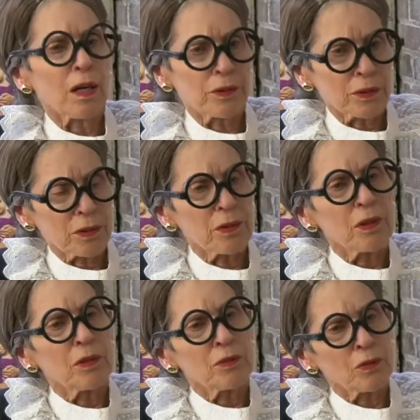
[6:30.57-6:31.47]
I see.
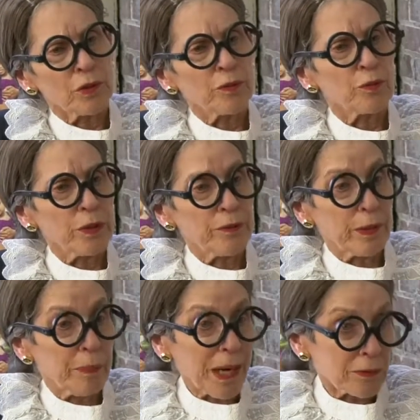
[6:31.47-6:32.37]
So if
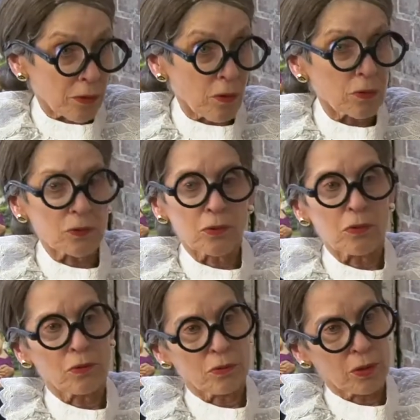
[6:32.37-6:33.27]
the bad
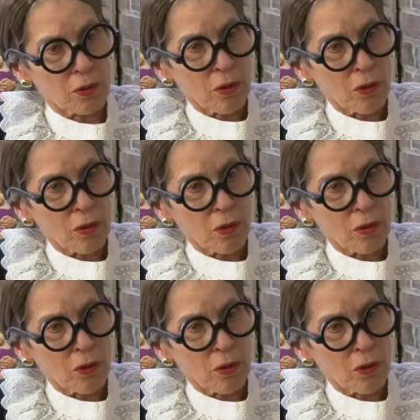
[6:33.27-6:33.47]
conduct or the